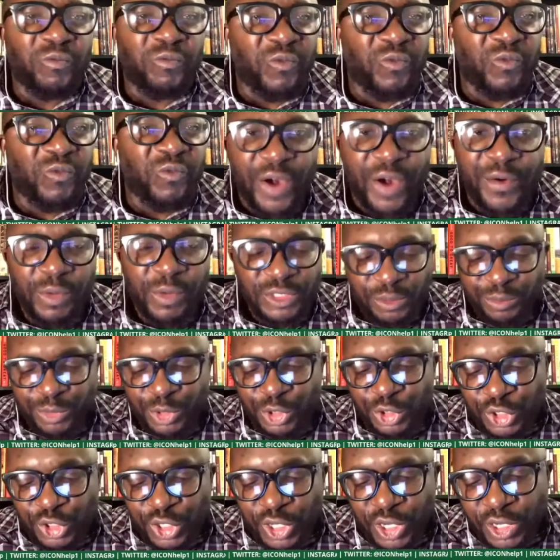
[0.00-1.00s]
very much
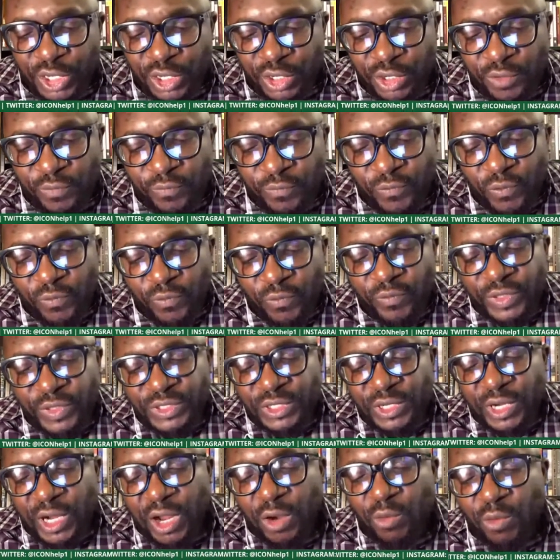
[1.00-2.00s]
appreciate it if you
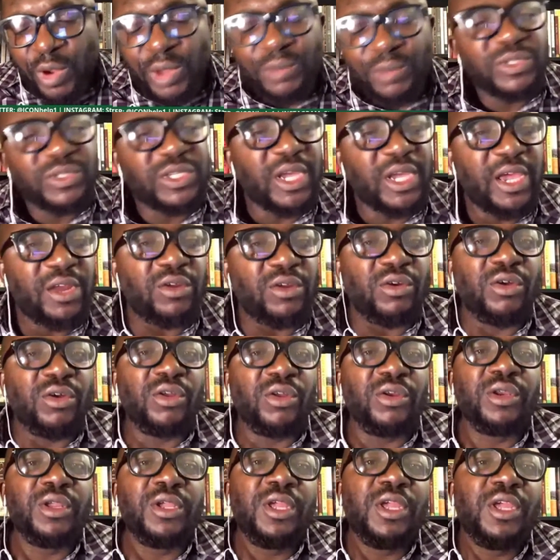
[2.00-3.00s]
visit our website
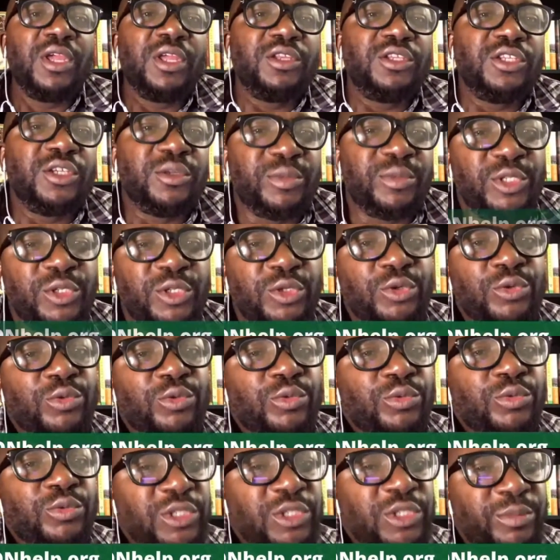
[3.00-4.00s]
on
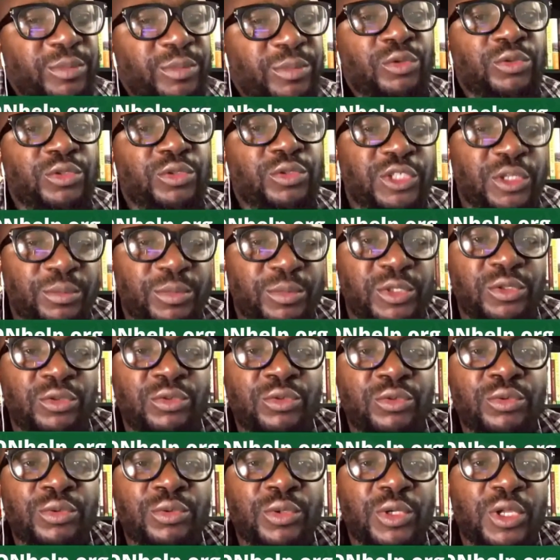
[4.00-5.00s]

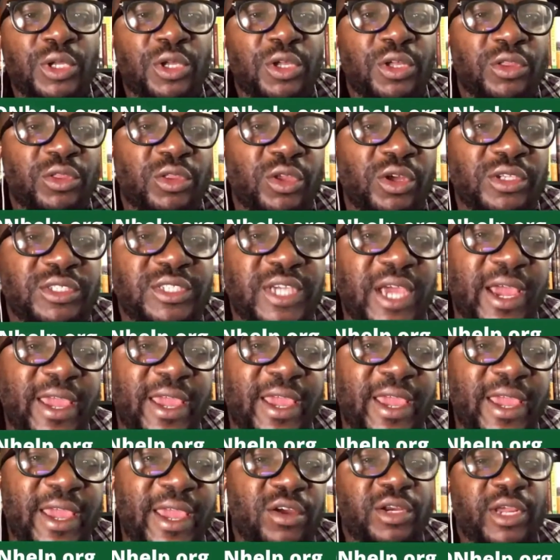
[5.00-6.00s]
www
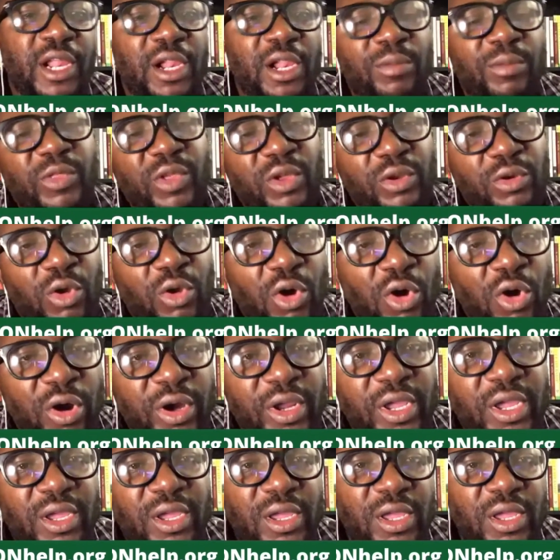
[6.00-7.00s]

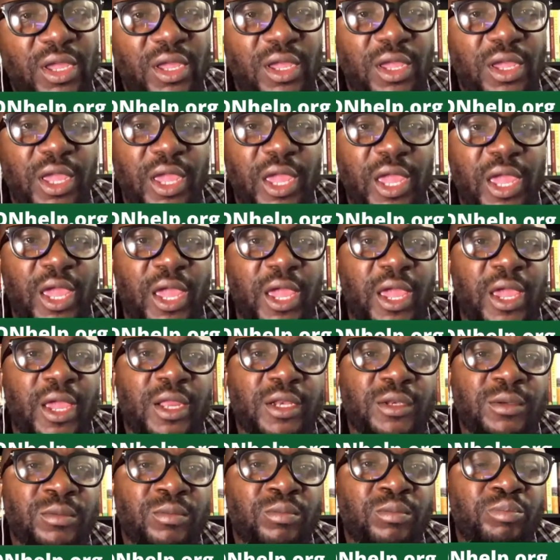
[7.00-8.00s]
www.iconhelp.org
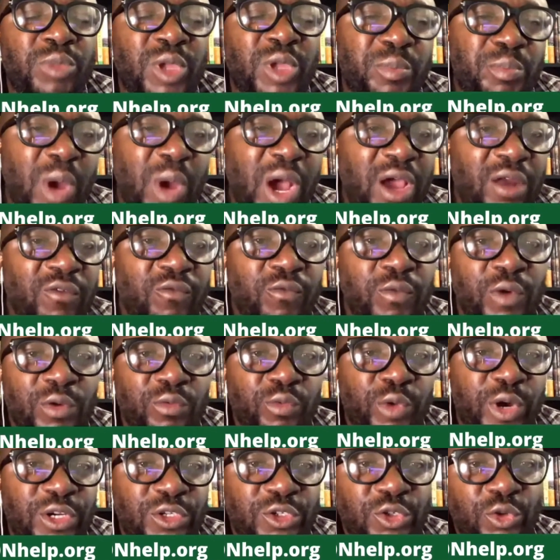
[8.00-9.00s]
and be part of
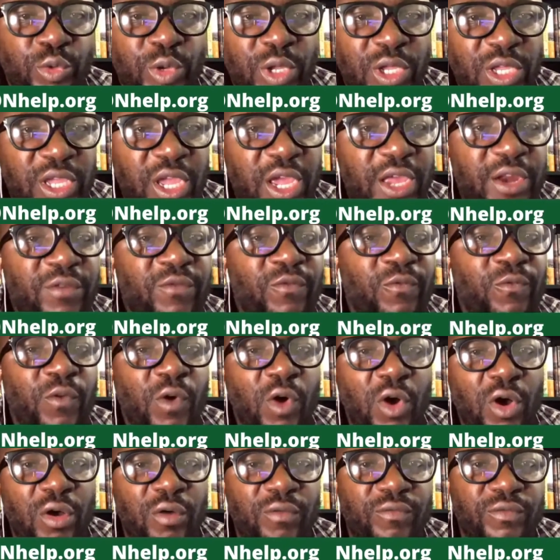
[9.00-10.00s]
what we're doing. Get
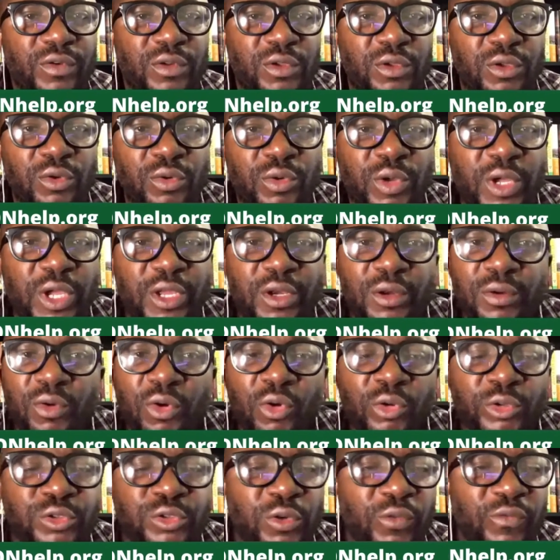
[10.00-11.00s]
involved. You
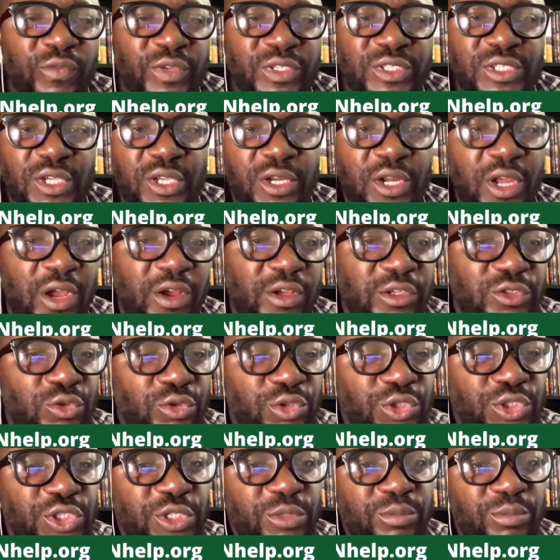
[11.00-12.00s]
can also visit our
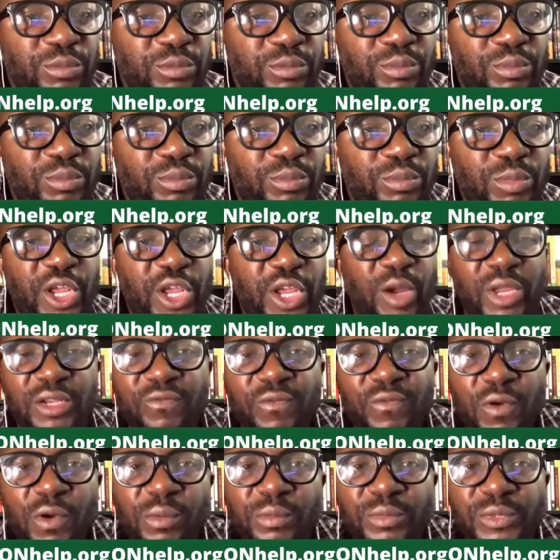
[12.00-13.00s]
social media
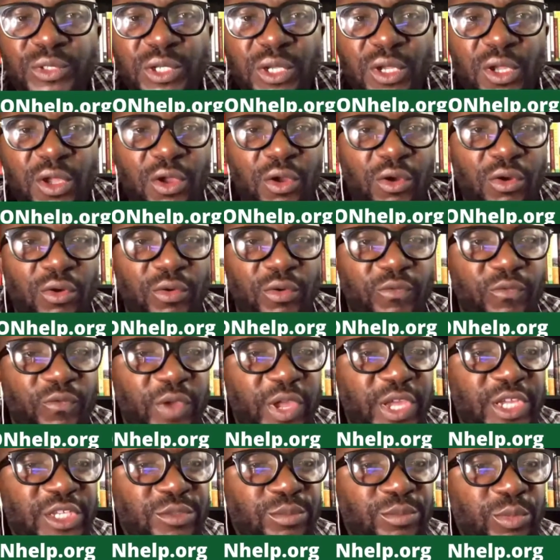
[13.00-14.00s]
platforms on
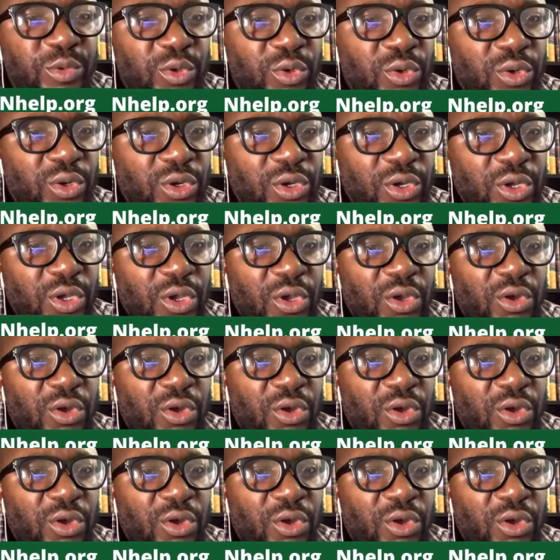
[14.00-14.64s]
Facebook,